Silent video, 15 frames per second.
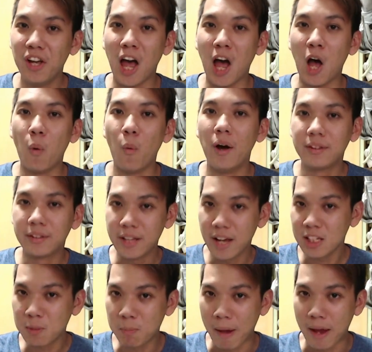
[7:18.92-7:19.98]
our
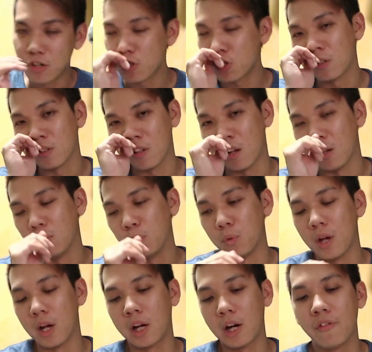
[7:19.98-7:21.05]
test bench that
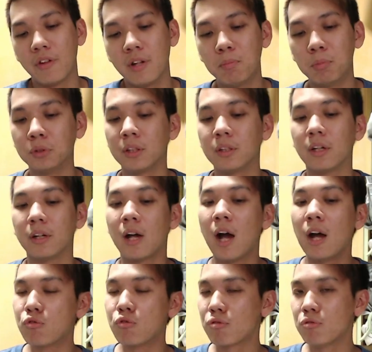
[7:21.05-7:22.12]
we are currently putting the
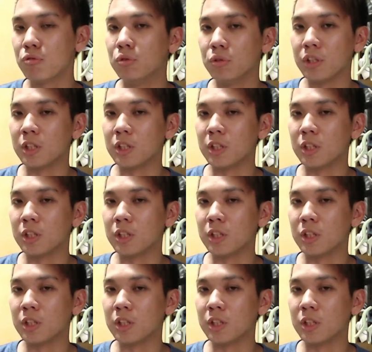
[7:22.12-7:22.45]
card through